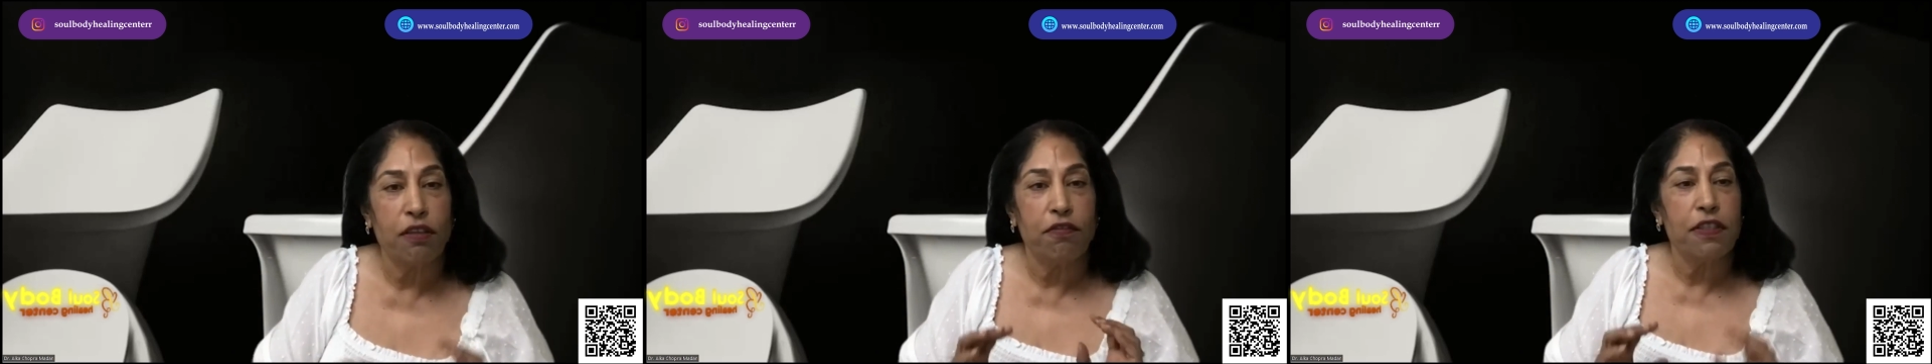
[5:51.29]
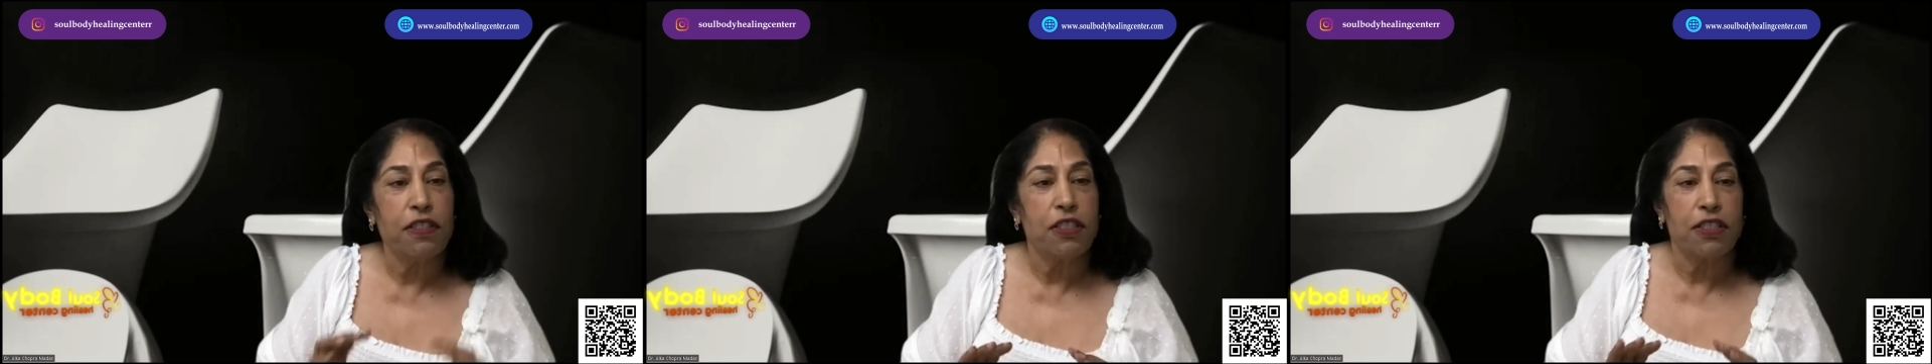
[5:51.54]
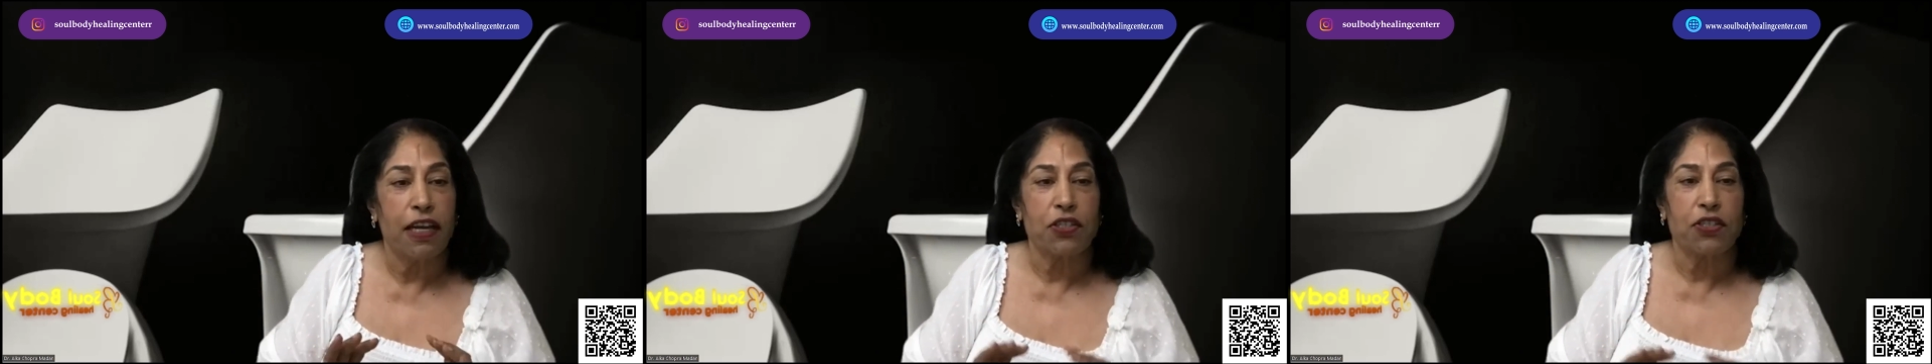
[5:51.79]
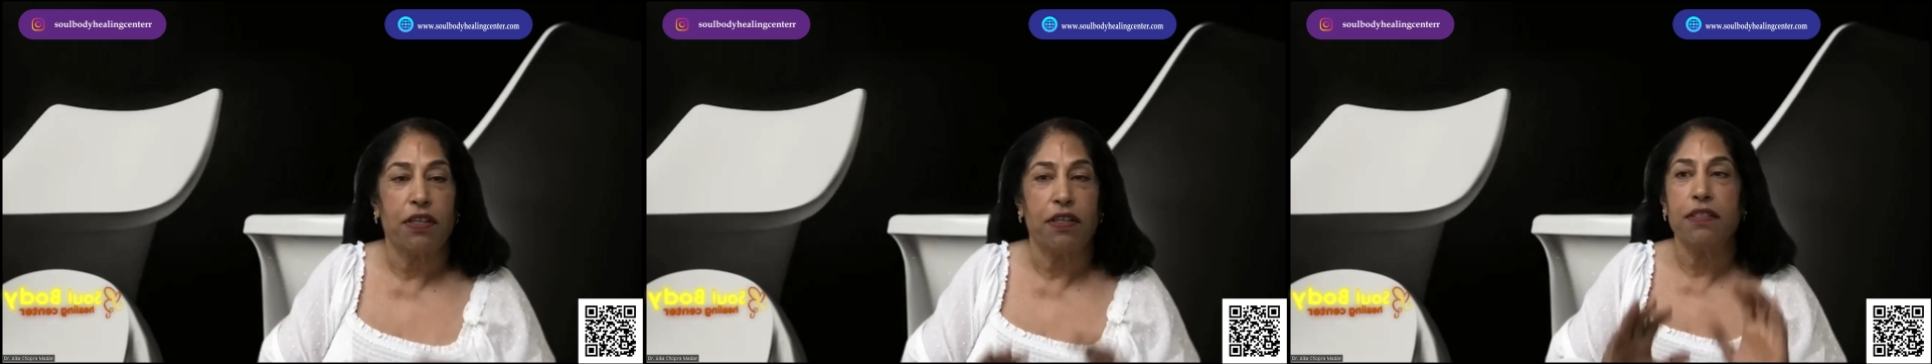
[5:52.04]
first
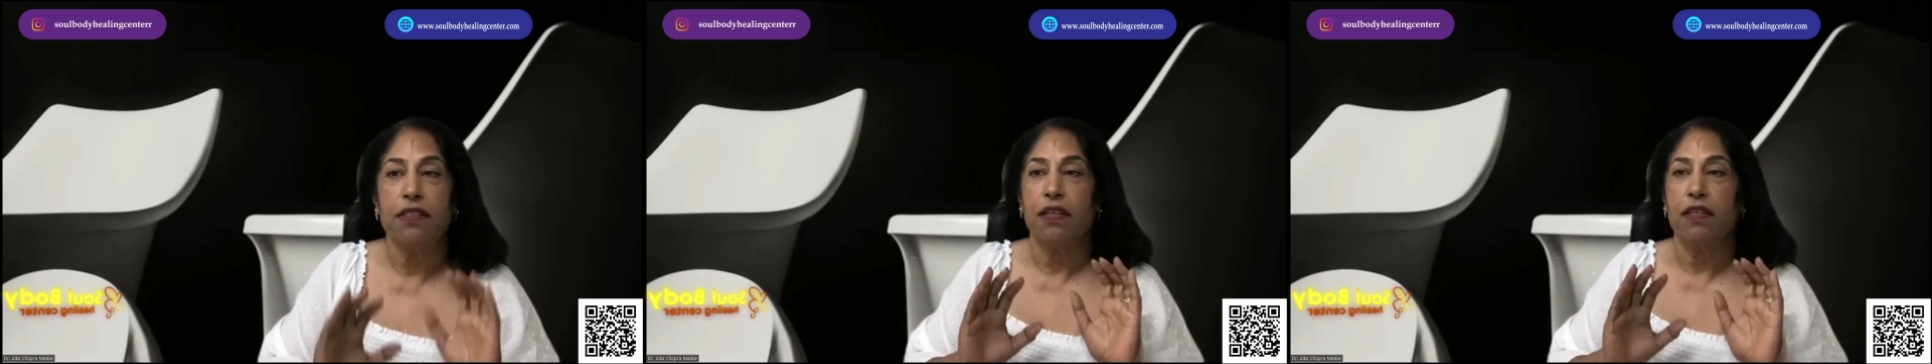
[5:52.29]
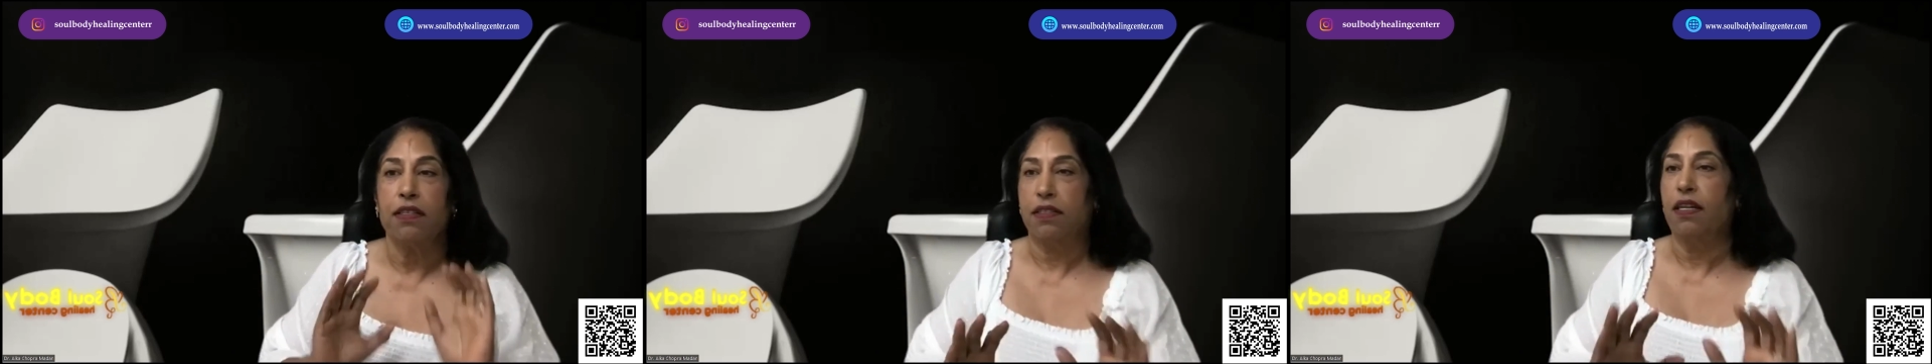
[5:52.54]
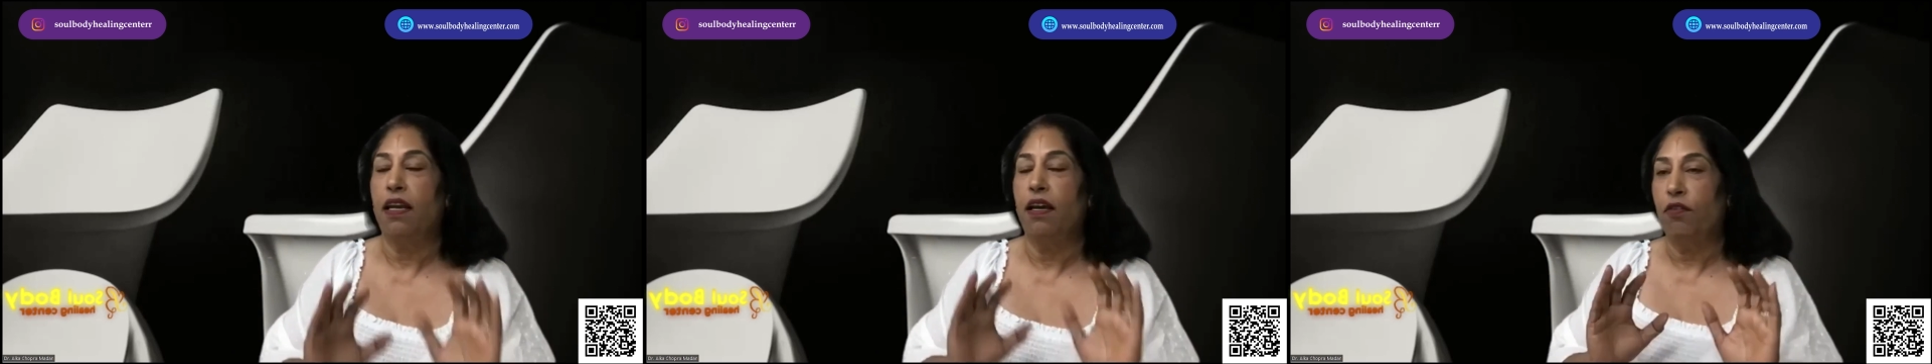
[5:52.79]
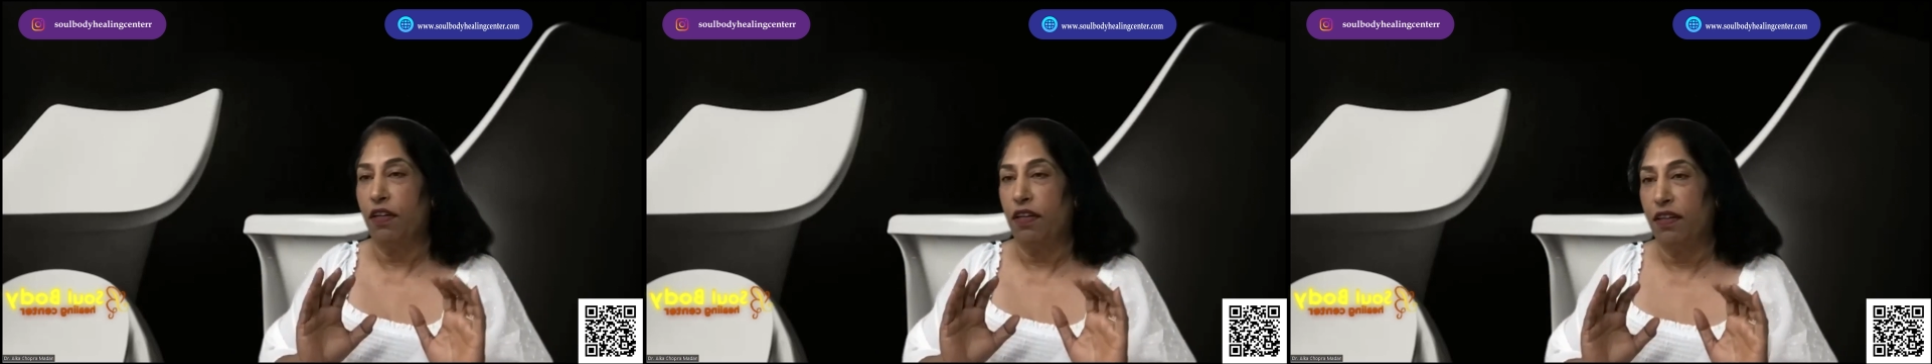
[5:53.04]
reaction is stay
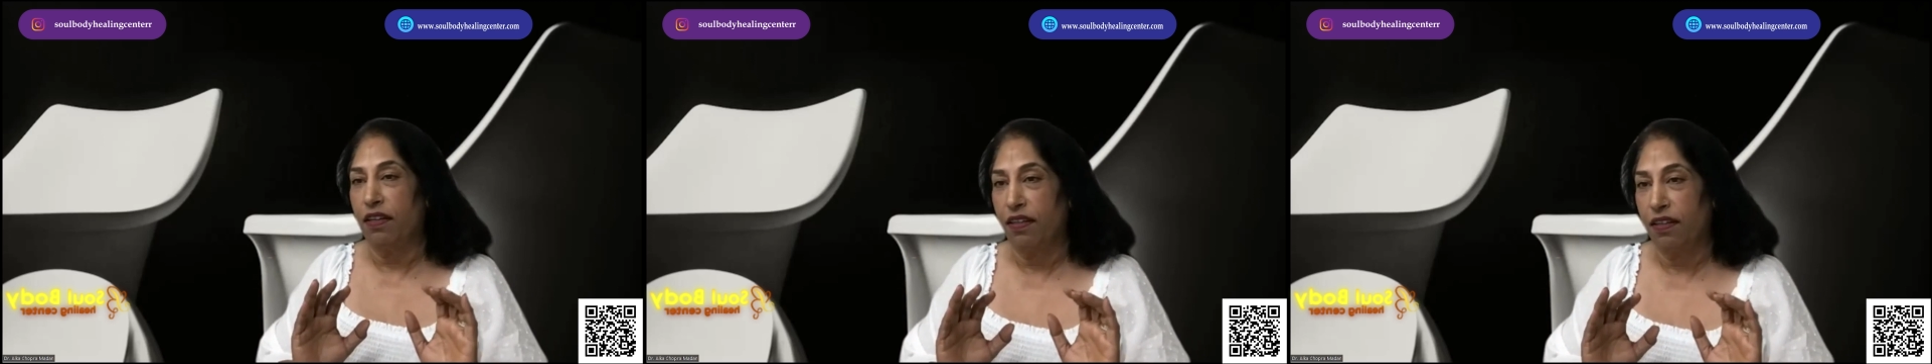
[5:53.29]
away.